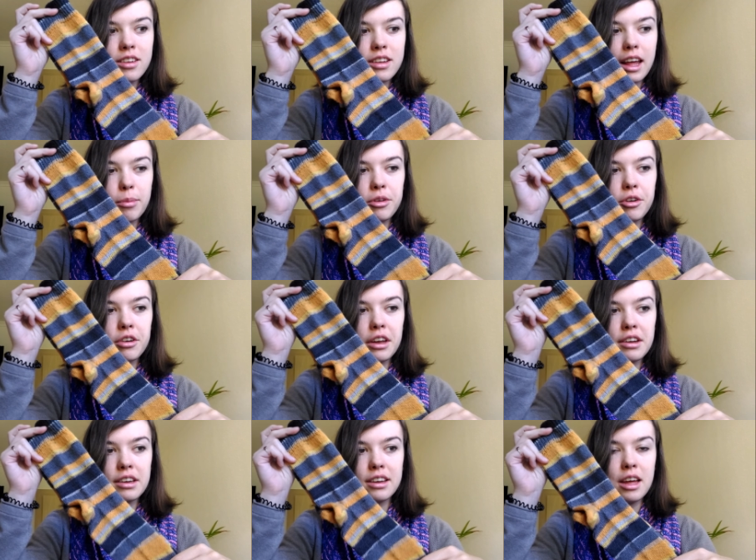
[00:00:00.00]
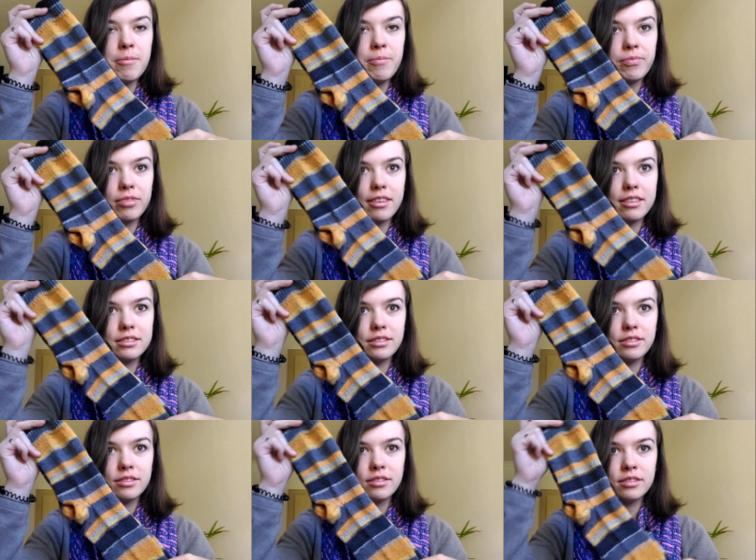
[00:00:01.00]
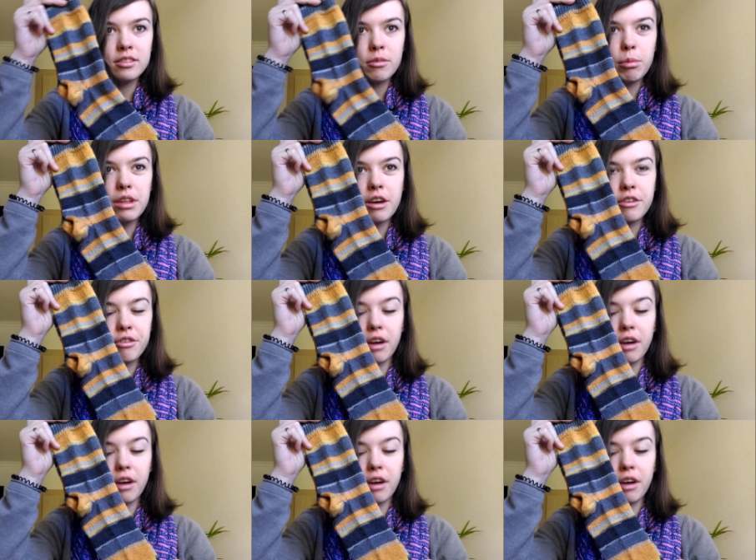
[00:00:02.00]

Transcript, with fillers: like pure knitting time without